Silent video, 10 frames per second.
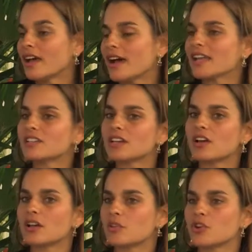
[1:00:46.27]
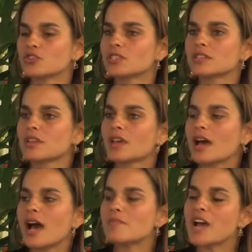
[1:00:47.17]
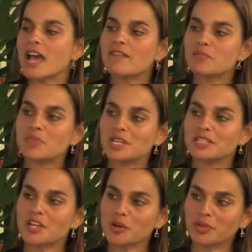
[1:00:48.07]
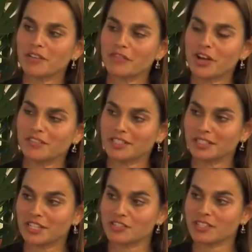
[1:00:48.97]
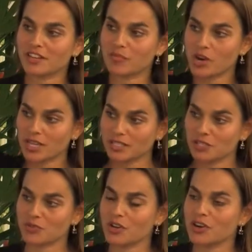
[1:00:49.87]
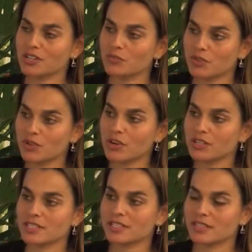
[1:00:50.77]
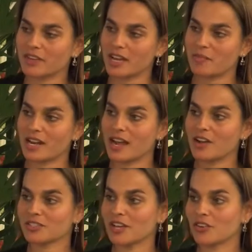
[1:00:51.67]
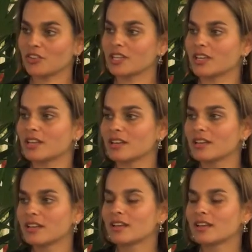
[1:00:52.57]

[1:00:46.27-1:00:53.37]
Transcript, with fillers: I can tell you know just I'm, I have not been terribly involved in the legislative process regard with regards to this. I've kind of been an outsider looking in.